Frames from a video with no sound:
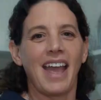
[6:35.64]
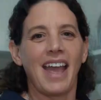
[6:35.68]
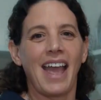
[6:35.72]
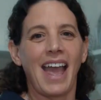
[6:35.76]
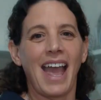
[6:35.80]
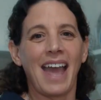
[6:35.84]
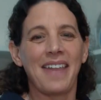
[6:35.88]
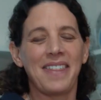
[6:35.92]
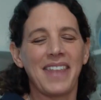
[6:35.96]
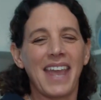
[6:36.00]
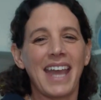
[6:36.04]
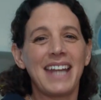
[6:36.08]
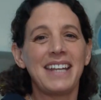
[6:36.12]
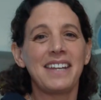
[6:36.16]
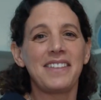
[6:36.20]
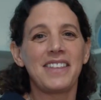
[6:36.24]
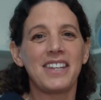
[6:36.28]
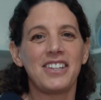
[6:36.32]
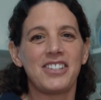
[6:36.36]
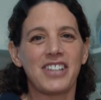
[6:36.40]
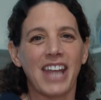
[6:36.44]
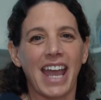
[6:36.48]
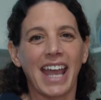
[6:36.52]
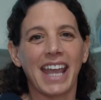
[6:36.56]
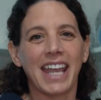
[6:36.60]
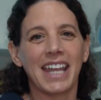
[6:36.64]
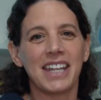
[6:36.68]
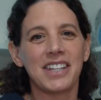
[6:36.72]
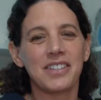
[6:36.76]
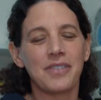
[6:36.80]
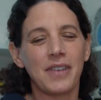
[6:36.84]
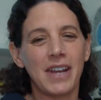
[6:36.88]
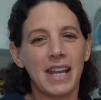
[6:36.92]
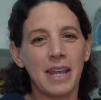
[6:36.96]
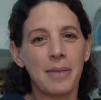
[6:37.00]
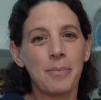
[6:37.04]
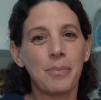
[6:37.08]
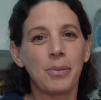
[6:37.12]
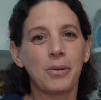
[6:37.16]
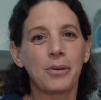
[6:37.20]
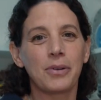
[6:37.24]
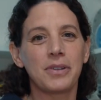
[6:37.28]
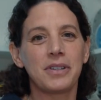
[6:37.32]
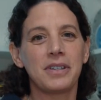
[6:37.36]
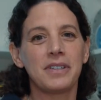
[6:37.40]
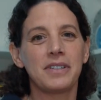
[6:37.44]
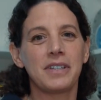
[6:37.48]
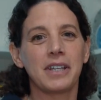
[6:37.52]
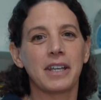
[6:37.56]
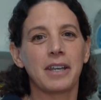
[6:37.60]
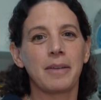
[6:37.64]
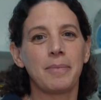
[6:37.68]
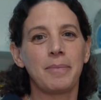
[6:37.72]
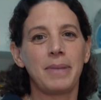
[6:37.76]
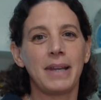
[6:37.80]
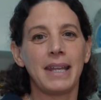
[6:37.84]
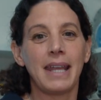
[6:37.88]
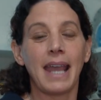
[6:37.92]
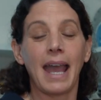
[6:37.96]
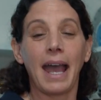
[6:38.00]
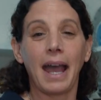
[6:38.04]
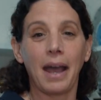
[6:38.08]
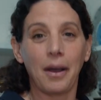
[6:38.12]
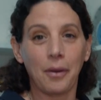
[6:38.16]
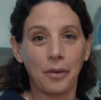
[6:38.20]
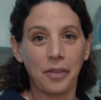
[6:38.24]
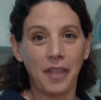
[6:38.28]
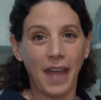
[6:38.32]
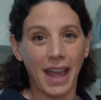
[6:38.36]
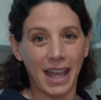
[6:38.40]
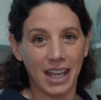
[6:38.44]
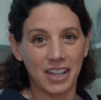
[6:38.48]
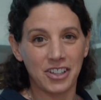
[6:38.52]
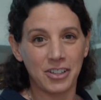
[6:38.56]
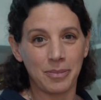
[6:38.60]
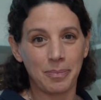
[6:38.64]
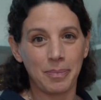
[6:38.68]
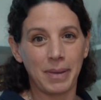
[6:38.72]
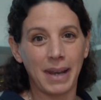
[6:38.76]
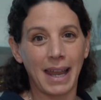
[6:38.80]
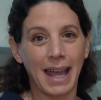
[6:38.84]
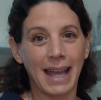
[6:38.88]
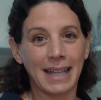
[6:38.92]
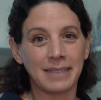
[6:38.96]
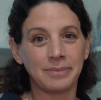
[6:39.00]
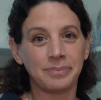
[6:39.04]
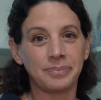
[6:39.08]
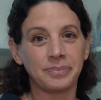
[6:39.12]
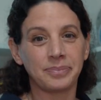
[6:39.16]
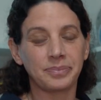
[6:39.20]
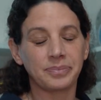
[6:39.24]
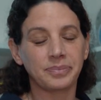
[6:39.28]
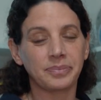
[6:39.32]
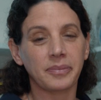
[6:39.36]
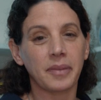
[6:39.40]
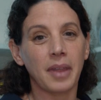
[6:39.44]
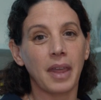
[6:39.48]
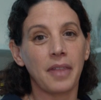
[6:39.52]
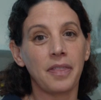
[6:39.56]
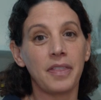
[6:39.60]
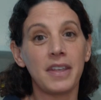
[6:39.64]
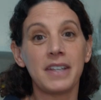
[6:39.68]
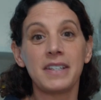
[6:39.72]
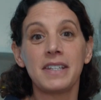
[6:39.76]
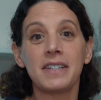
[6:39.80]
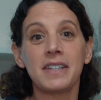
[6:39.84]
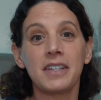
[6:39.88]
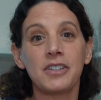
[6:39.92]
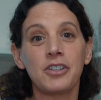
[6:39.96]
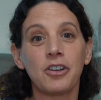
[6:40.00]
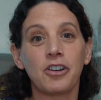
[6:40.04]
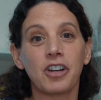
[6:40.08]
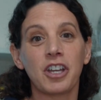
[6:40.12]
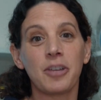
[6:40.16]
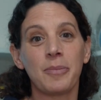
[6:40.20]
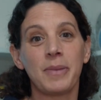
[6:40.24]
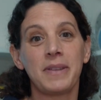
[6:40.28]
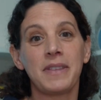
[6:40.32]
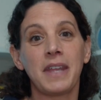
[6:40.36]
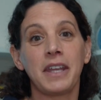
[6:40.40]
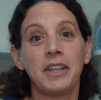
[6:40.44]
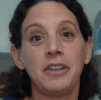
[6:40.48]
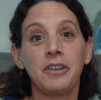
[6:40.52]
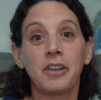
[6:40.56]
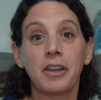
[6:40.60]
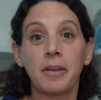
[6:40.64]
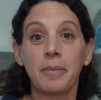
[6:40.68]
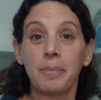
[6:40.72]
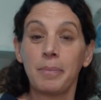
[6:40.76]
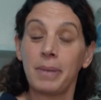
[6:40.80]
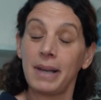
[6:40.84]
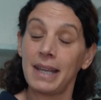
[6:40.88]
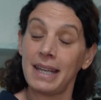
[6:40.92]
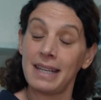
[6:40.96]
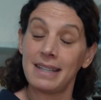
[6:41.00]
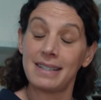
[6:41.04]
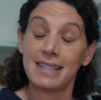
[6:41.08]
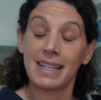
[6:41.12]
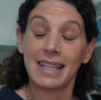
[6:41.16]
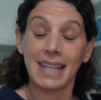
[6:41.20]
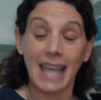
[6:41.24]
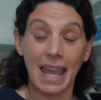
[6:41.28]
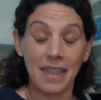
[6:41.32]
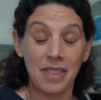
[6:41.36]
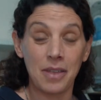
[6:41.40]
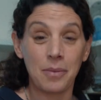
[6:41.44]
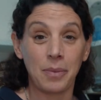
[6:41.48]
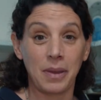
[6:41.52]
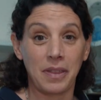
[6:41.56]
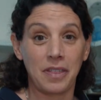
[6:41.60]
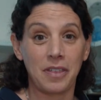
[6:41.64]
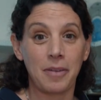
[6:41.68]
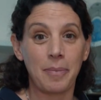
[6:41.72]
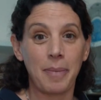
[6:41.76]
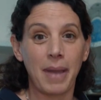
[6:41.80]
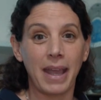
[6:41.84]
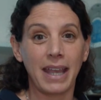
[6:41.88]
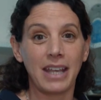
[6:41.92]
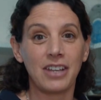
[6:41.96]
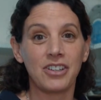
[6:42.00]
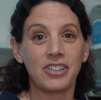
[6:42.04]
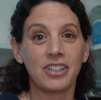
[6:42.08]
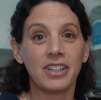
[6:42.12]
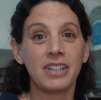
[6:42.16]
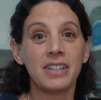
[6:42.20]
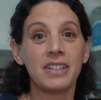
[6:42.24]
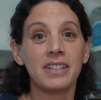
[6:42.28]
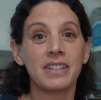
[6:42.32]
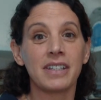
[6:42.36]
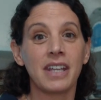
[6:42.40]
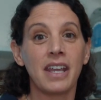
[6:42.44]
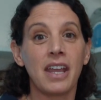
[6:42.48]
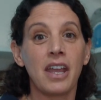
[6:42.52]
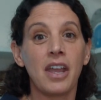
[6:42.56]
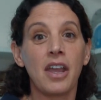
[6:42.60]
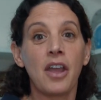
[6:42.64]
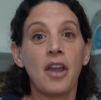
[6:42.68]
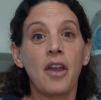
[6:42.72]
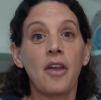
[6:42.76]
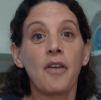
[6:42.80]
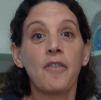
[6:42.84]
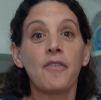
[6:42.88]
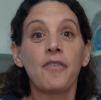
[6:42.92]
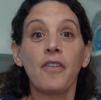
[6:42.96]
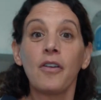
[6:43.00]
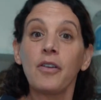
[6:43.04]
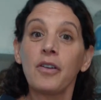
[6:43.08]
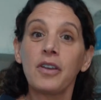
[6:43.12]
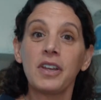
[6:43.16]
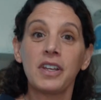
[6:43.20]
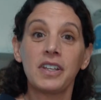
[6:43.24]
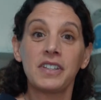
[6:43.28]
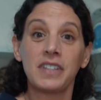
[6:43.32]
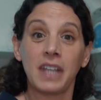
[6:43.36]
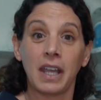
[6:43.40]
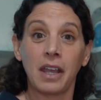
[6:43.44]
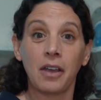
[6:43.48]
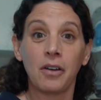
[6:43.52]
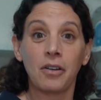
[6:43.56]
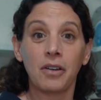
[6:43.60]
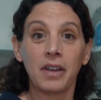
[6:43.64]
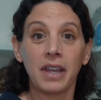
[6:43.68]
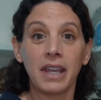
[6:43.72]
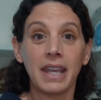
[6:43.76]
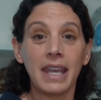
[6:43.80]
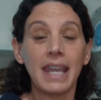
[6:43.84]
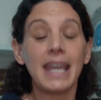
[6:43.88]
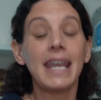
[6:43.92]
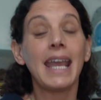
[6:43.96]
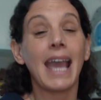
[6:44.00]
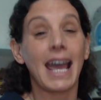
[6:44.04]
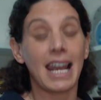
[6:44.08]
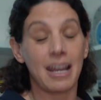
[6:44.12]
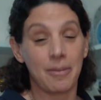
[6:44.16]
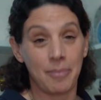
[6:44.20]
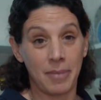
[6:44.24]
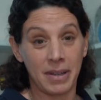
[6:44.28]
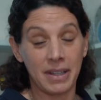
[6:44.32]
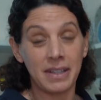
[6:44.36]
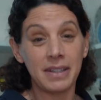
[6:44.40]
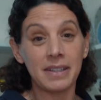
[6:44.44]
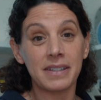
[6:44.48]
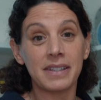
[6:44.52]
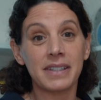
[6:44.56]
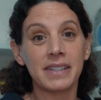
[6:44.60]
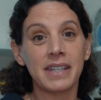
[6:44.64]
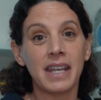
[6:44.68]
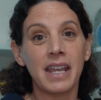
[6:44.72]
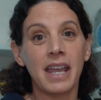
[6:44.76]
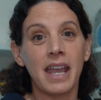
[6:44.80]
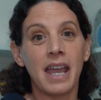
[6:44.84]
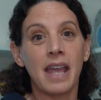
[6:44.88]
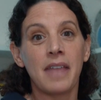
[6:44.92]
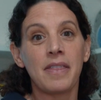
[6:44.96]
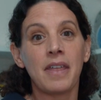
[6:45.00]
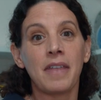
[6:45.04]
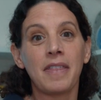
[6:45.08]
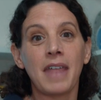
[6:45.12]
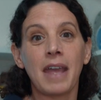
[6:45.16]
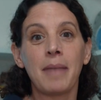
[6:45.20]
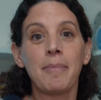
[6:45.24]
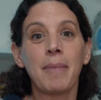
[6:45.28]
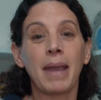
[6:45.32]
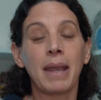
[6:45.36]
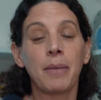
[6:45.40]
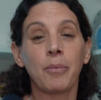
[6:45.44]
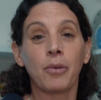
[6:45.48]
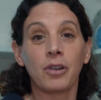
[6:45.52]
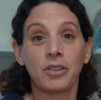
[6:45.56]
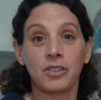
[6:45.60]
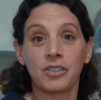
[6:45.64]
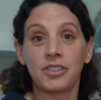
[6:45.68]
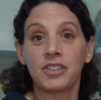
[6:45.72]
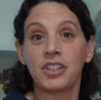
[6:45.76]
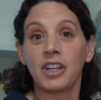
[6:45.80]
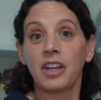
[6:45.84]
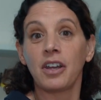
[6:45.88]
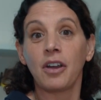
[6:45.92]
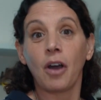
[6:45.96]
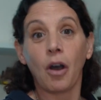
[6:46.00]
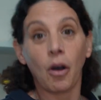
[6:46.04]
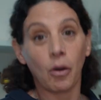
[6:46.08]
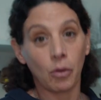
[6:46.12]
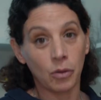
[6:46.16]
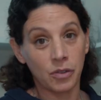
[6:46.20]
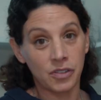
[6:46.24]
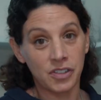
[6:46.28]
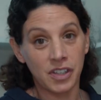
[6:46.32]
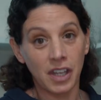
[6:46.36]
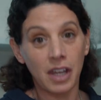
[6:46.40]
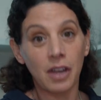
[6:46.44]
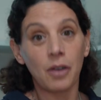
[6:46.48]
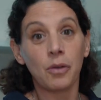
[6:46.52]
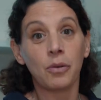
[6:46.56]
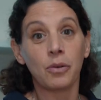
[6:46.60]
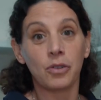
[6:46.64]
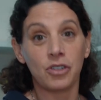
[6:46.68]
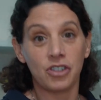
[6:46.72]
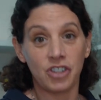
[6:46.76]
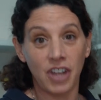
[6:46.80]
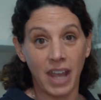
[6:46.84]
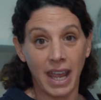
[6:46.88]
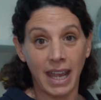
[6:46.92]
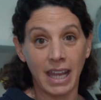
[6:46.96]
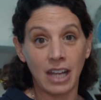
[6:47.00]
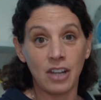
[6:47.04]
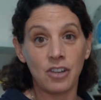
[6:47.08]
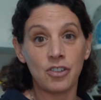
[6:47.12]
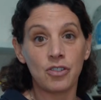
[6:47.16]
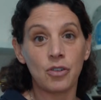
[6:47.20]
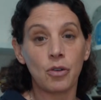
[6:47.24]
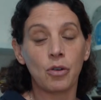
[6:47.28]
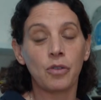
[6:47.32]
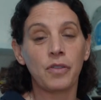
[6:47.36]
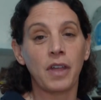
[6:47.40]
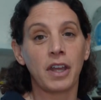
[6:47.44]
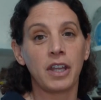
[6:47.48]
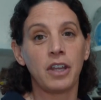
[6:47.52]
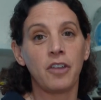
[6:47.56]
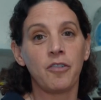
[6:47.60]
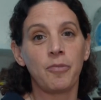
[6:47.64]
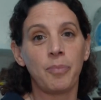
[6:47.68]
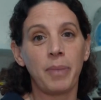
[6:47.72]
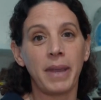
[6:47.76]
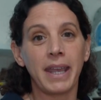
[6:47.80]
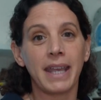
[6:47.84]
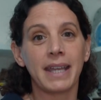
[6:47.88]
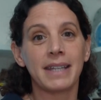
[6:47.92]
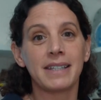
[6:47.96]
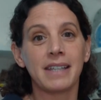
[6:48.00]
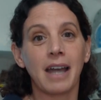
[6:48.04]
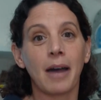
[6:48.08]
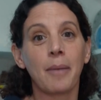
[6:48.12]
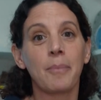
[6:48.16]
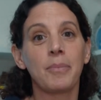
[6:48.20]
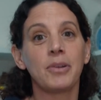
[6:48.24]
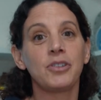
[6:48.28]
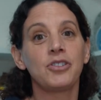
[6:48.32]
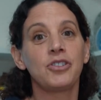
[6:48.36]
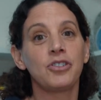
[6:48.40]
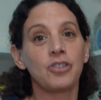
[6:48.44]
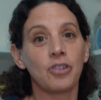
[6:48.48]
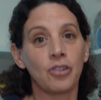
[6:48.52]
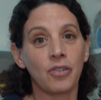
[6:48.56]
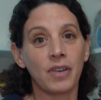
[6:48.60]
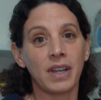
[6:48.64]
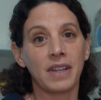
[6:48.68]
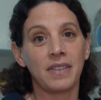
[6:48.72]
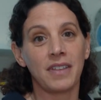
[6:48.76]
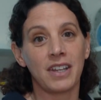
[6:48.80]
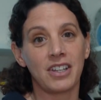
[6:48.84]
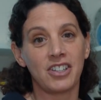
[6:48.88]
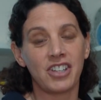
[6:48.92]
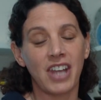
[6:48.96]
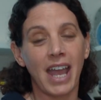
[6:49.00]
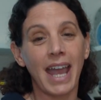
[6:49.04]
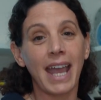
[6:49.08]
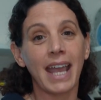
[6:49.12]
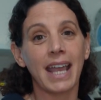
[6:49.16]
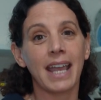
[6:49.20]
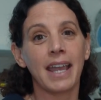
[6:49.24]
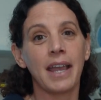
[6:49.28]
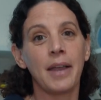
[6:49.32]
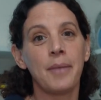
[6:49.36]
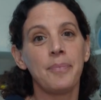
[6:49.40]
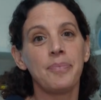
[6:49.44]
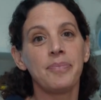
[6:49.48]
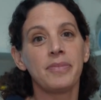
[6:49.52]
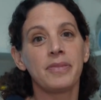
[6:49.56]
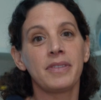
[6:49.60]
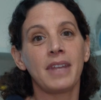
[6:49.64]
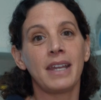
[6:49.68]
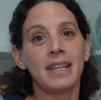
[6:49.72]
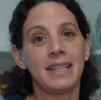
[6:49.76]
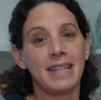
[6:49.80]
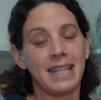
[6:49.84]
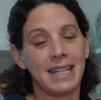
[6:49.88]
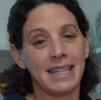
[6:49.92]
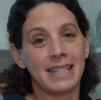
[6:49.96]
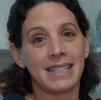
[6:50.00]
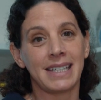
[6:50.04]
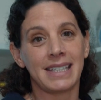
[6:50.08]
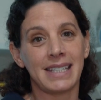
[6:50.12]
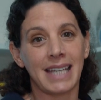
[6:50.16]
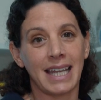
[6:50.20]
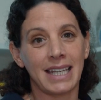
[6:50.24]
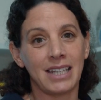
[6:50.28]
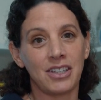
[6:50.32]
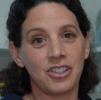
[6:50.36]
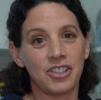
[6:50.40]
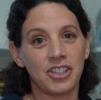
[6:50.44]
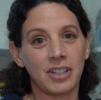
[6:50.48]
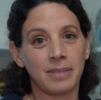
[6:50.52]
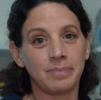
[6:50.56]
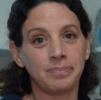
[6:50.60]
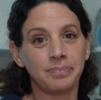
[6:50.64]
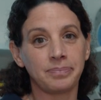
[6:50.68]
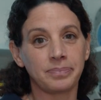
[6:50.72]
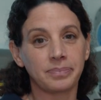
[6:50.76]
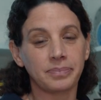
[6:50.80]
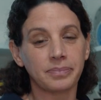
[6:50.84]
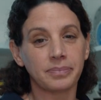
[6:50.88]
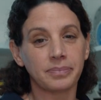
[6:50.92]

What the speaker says: At the end of the check, it's really important to complete a health action plan. This is a document that you complete together with the patient, focusing on key elements that they may want to alter or change, or that you've picked up during the check that needs attention.